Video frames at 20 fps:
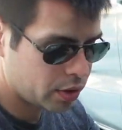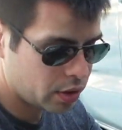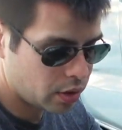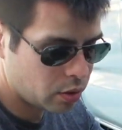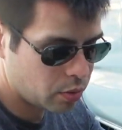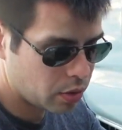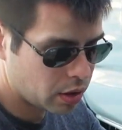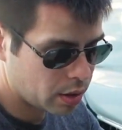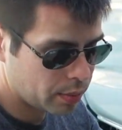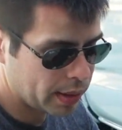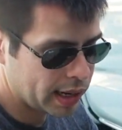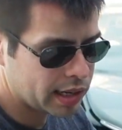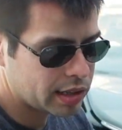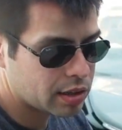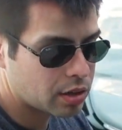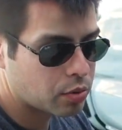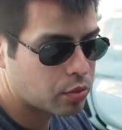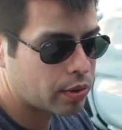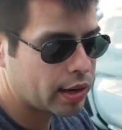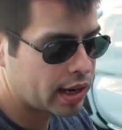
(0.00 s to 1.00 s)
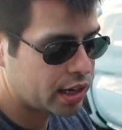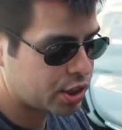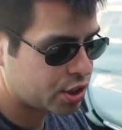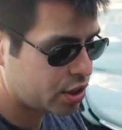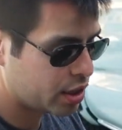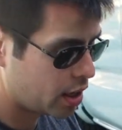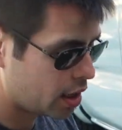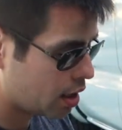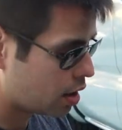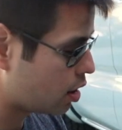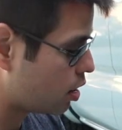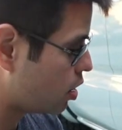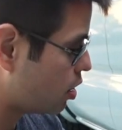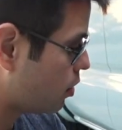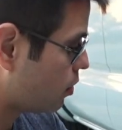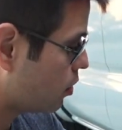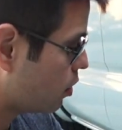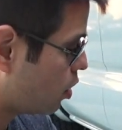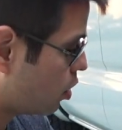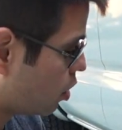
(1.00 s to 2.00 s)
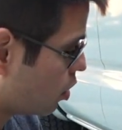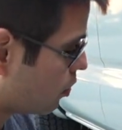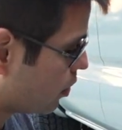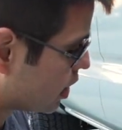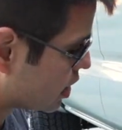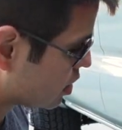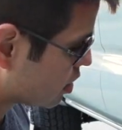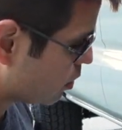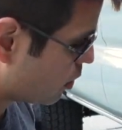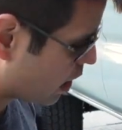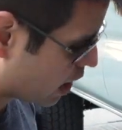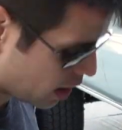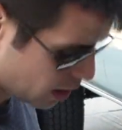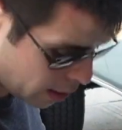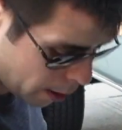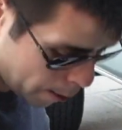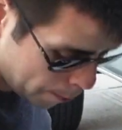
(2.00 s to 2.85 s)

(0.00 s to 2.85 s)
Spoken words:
you do want to make the Rek Gen logo face the back.